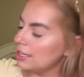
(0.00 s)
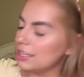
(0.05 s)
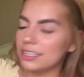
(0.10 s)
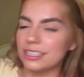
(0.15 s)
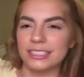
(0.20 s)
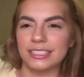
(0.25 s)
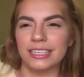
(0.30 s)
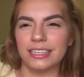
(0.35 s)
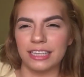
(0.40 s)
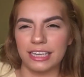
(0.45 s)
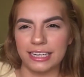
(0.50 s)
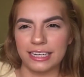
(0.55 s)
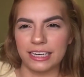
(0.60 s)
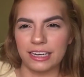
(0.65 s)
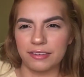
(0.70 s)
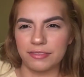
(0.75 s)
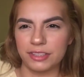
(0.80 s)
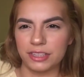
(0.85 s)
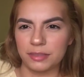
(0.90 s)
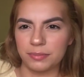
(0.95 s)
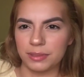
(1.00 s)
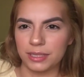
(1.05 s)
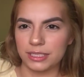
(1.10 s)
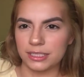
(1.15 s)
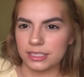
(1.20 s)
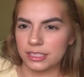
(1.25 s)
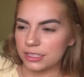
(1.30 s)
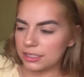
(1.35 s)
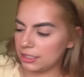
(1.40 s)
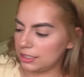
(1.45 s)
Because I like having the
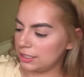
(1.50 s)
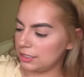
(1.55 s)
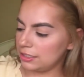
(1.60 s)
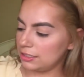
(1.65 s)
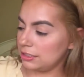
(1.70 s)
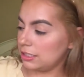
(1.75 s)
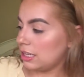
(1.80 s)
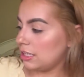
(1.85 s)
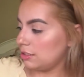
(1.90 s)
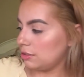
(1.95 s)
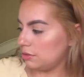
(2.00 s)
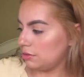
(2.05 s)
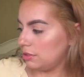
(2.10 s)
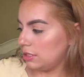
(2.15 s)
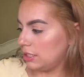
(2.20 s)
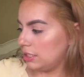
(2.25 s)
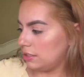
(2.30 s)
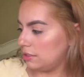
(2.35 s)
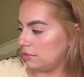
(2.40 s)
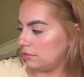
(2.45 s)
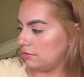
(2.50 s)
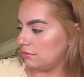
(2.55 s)
plastic thingy because I don't like